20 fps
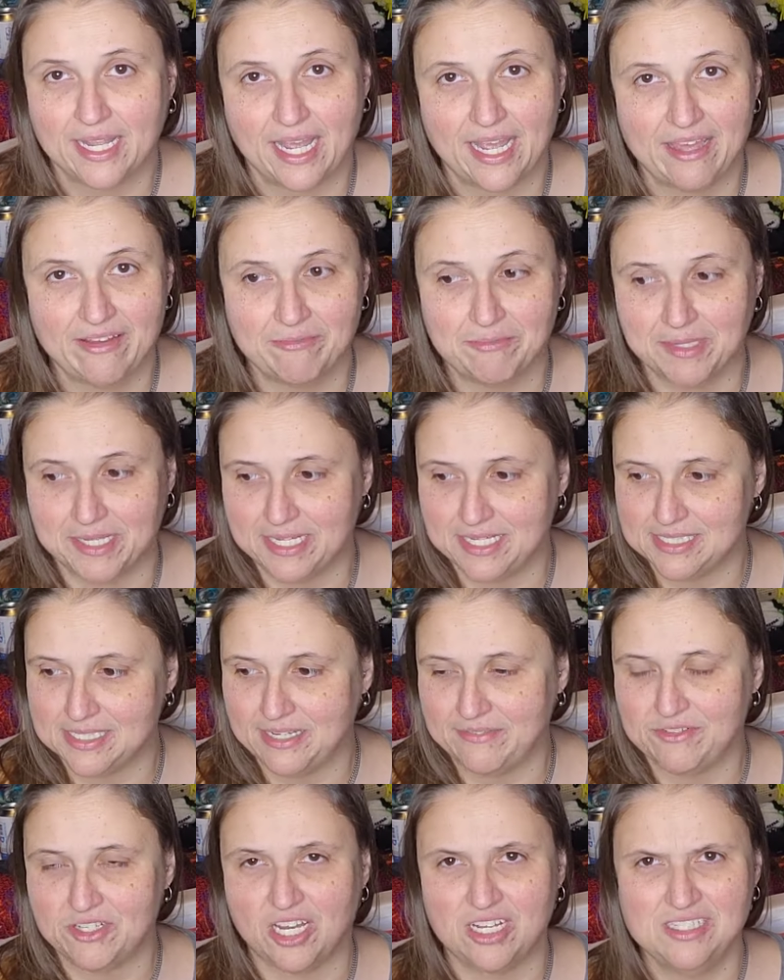I have blankets. I
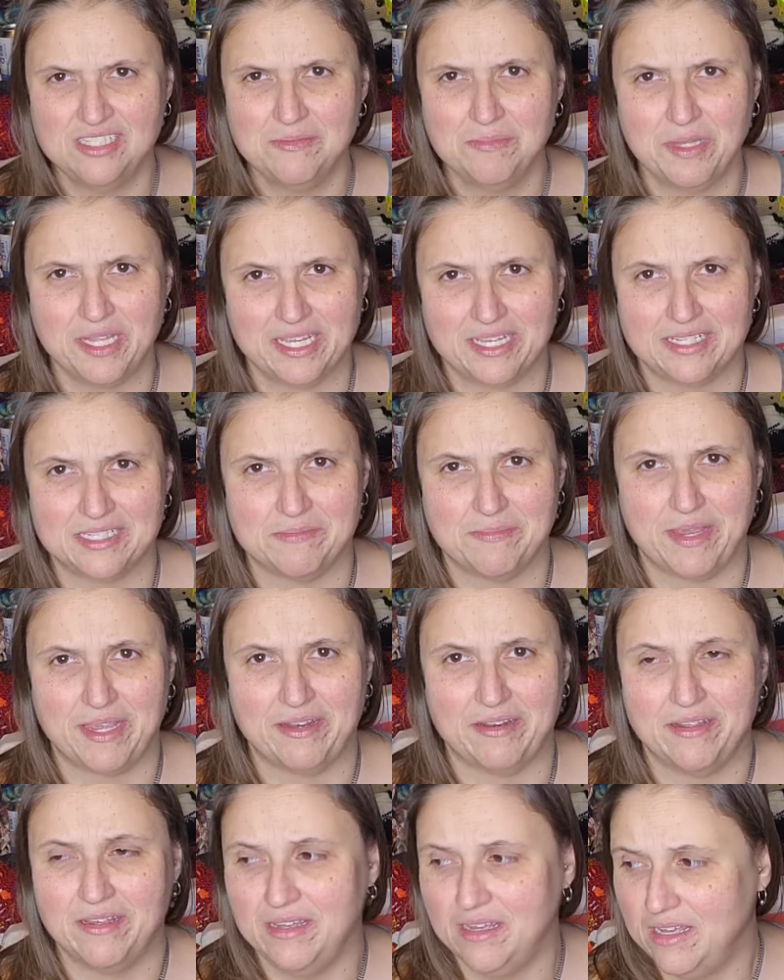have tons of blankets
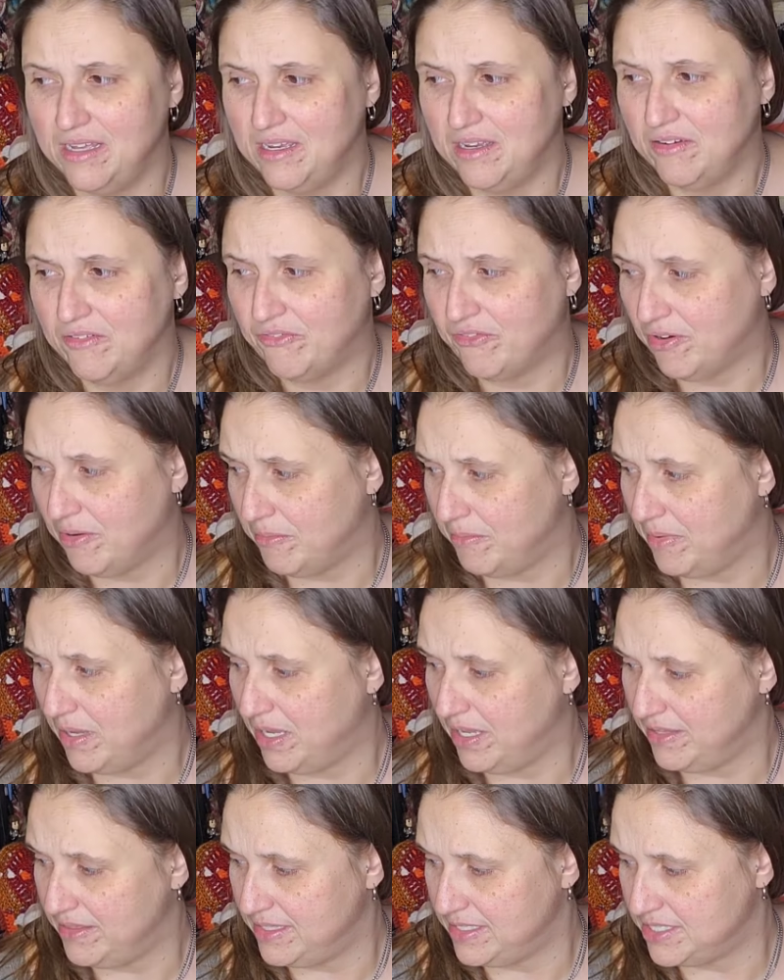made from
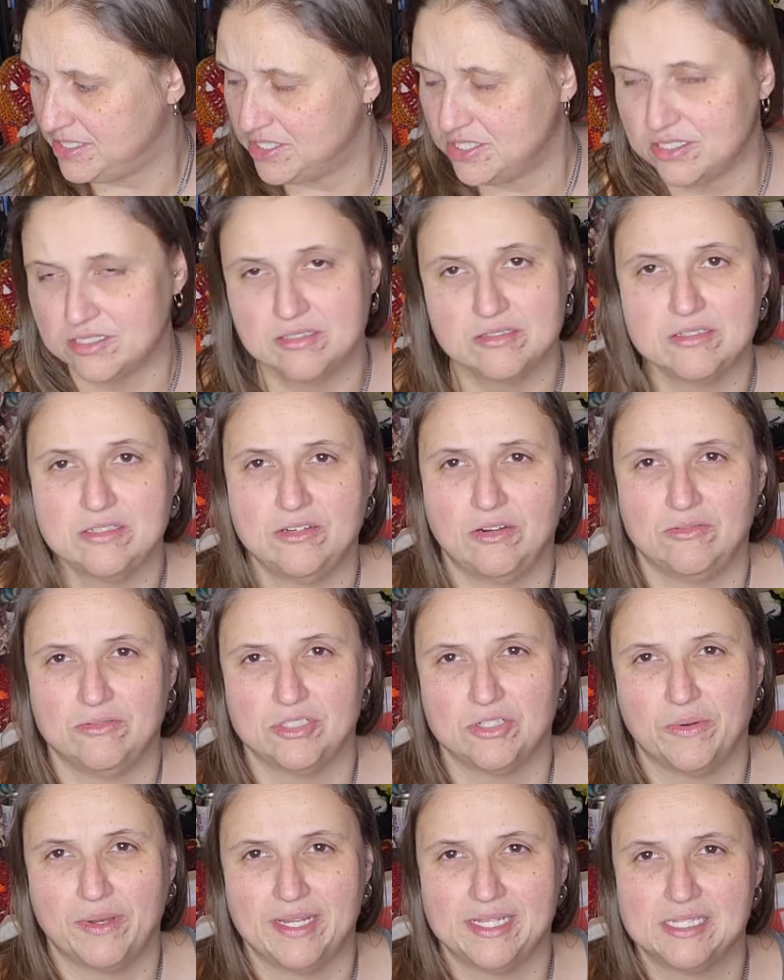uh, this, you know,
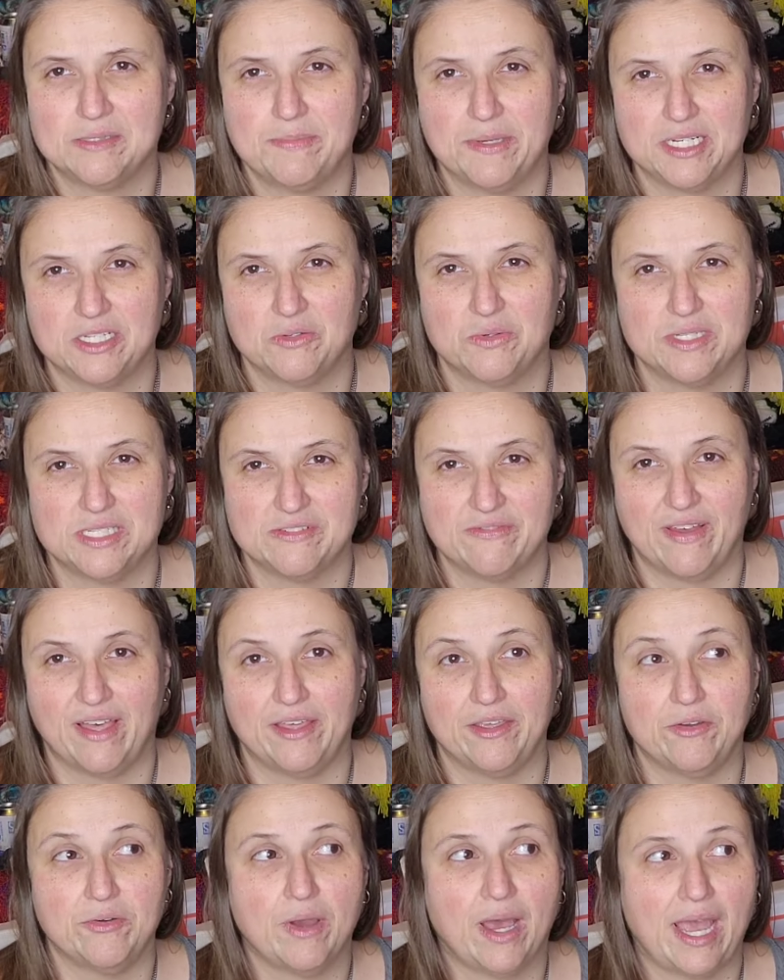JoAnn's Big Twist
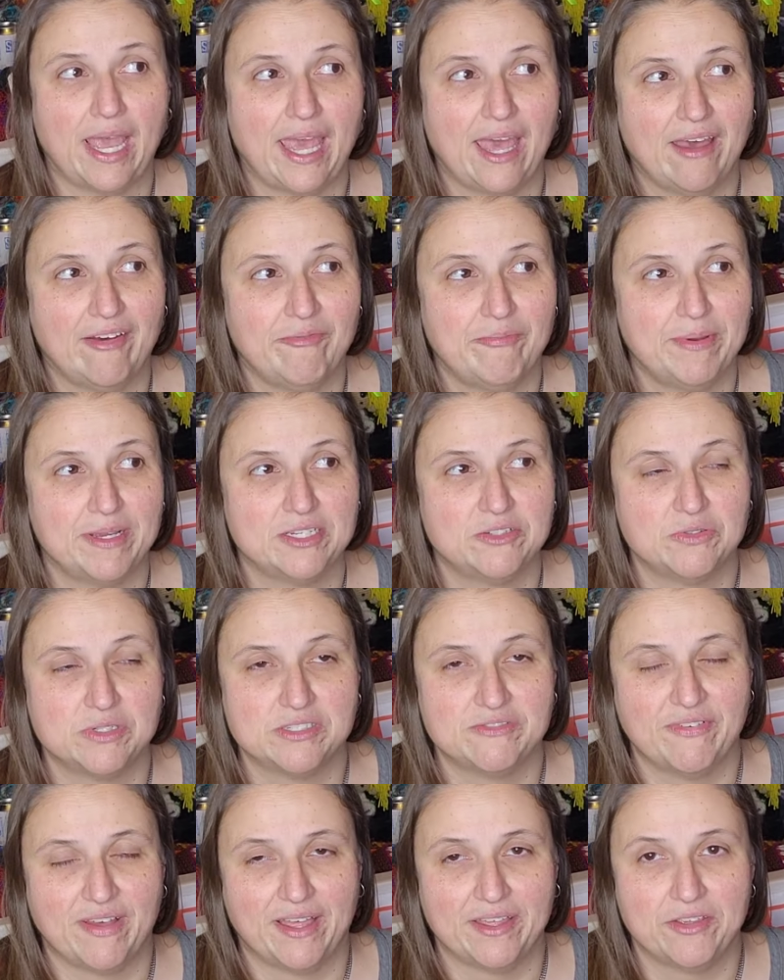Value. I have Big
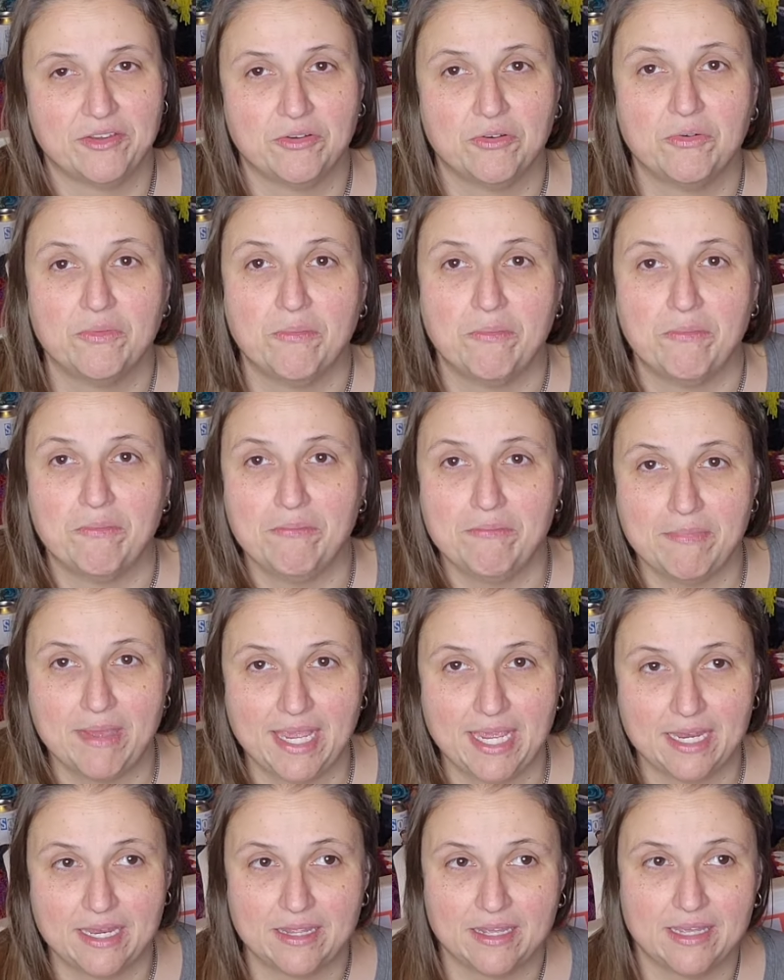Twist Value
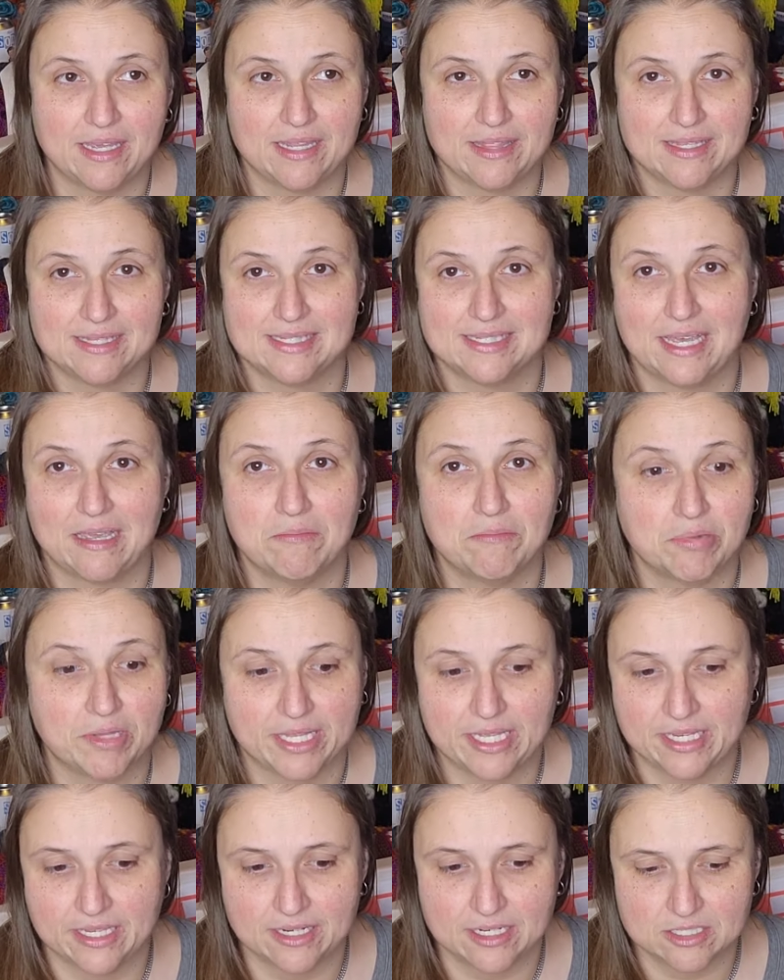made in the same
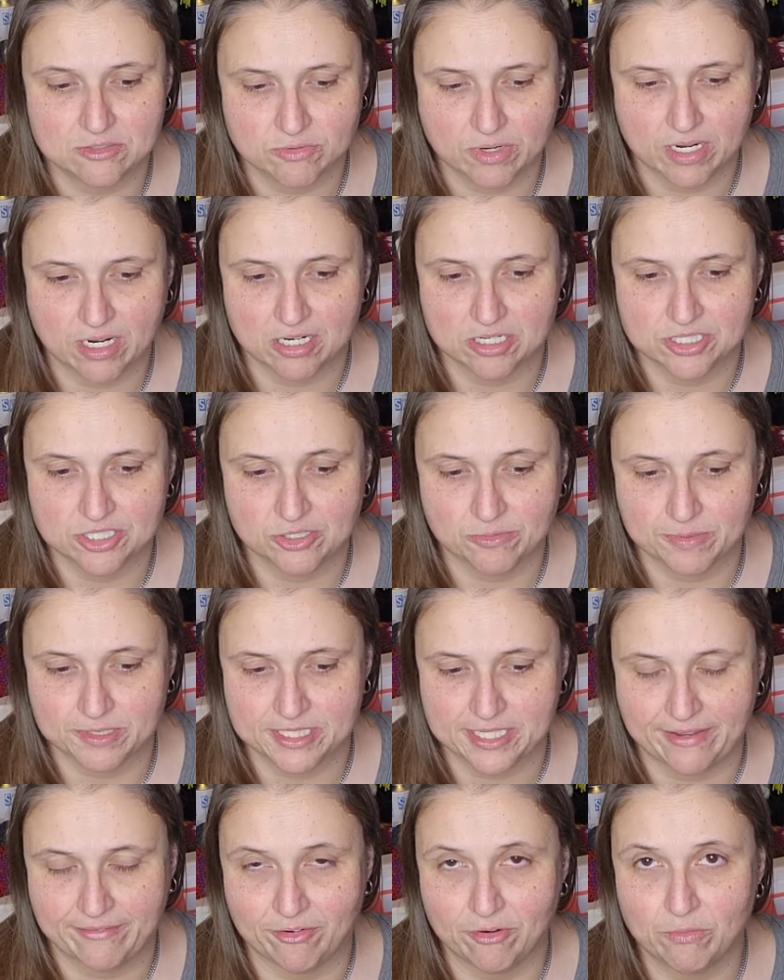blanket as Red Heart Super
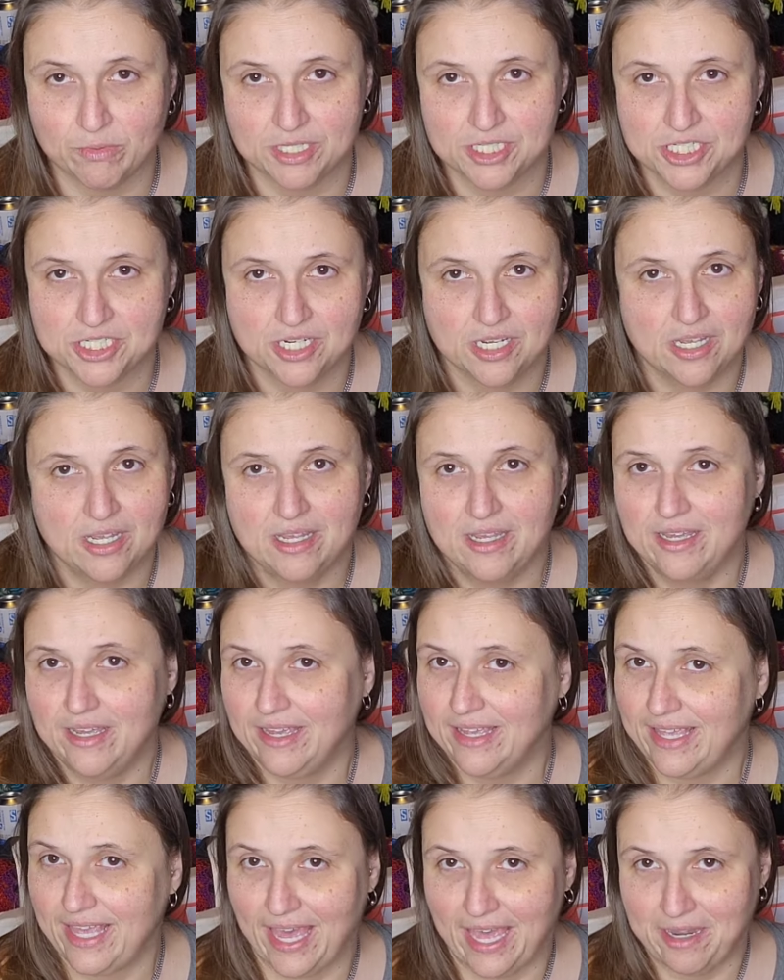Saver, which
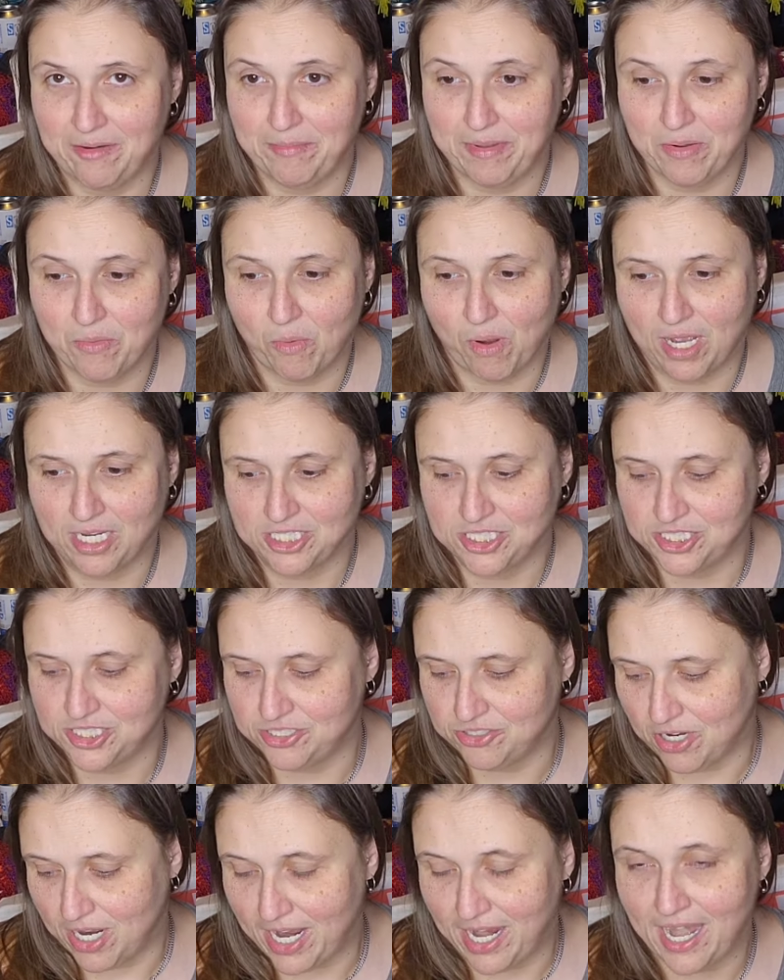can be washed
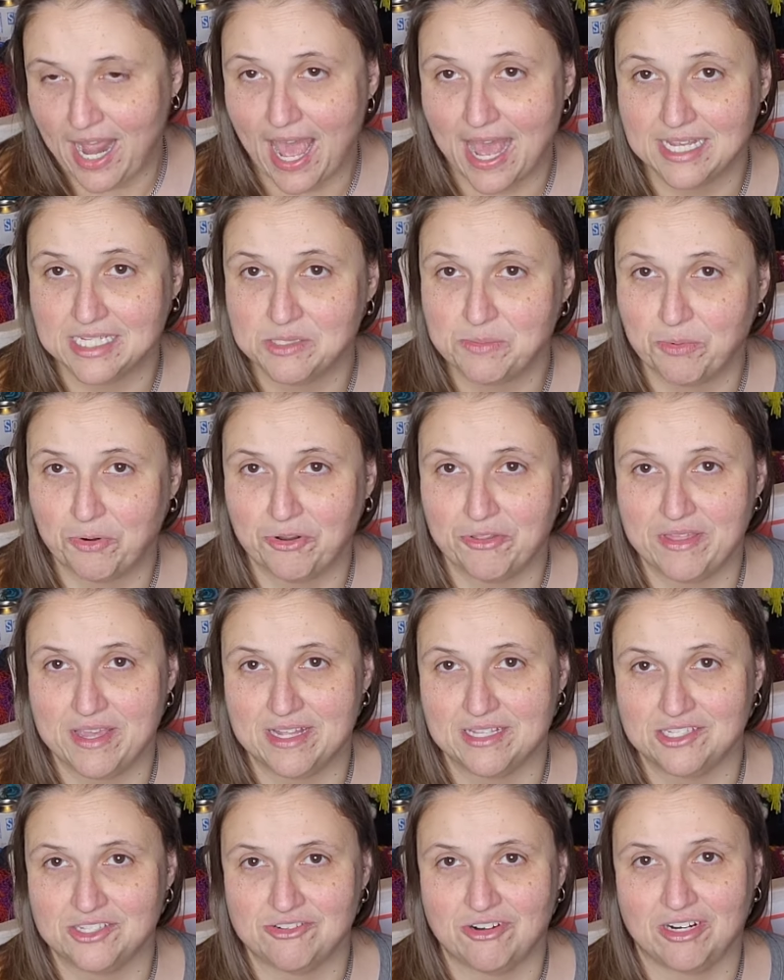and dried as per the
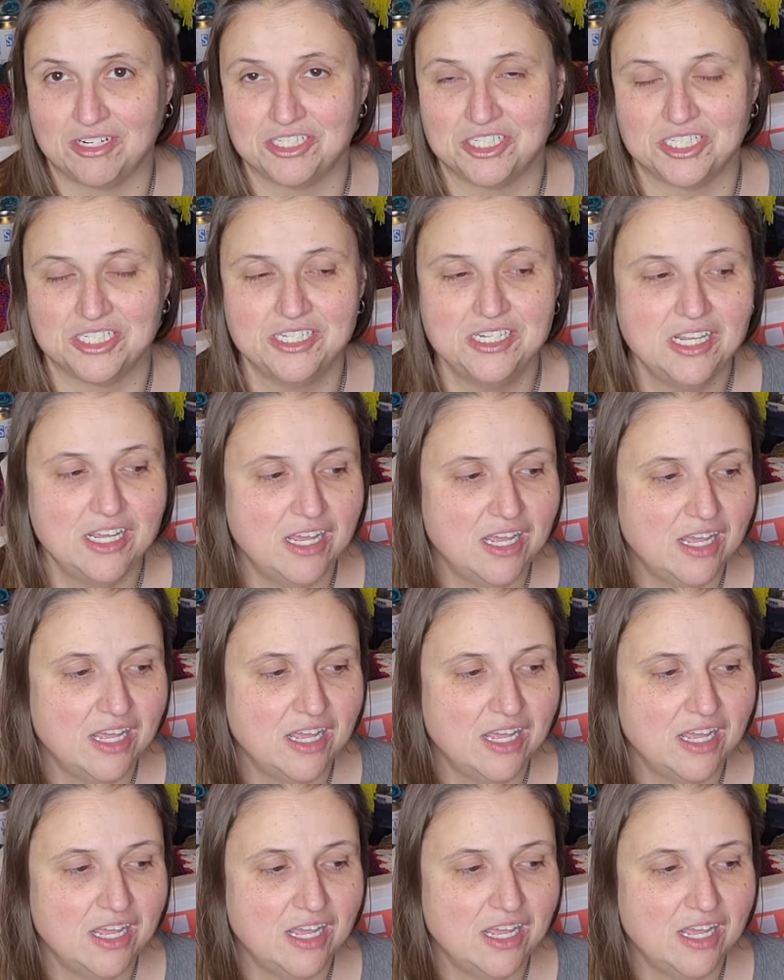instruction.